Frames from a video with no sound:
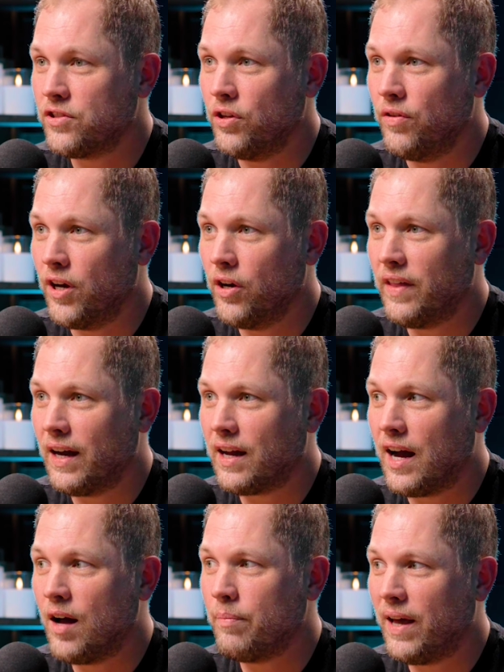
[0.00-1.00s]
So you know that
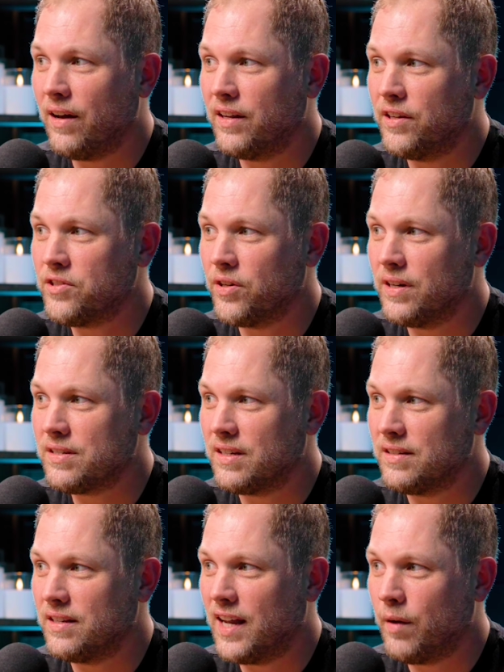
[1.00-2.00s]
compound
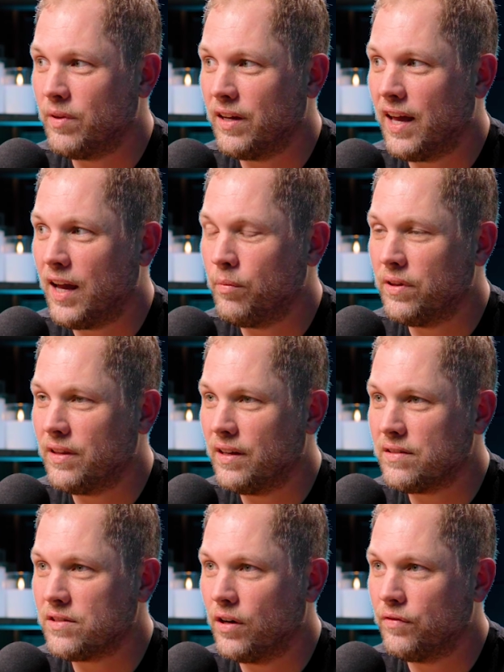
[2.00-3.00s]
interest is the name of the game with
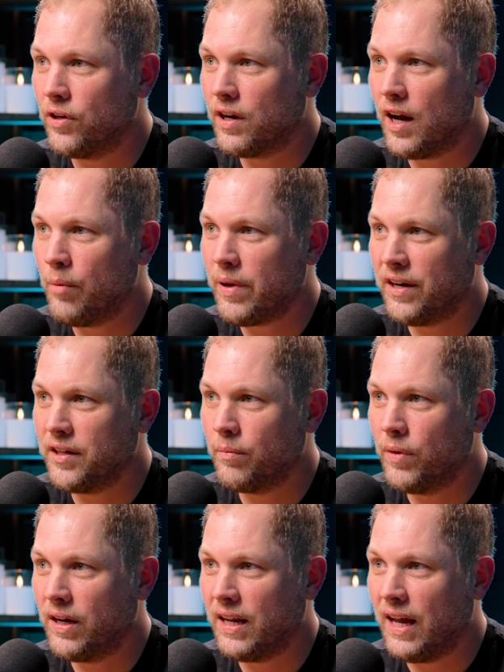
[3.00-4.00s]
this. So if you're compounding
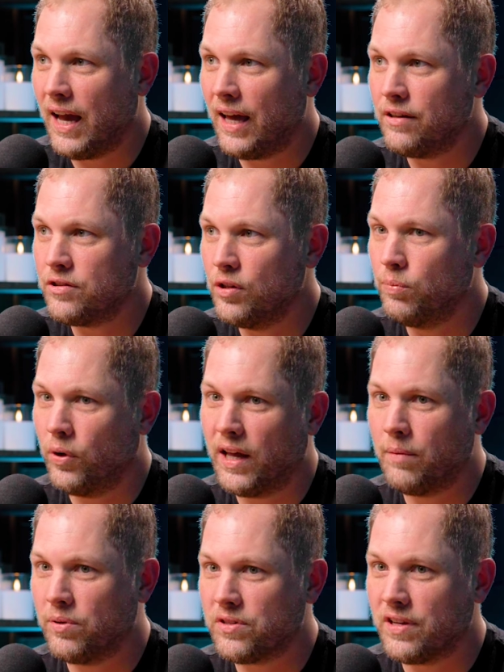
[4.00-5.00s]
your money at two
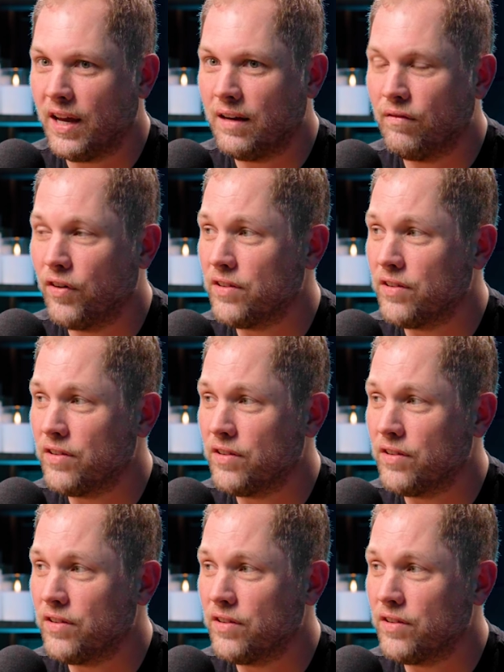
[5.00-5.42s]
point eight percent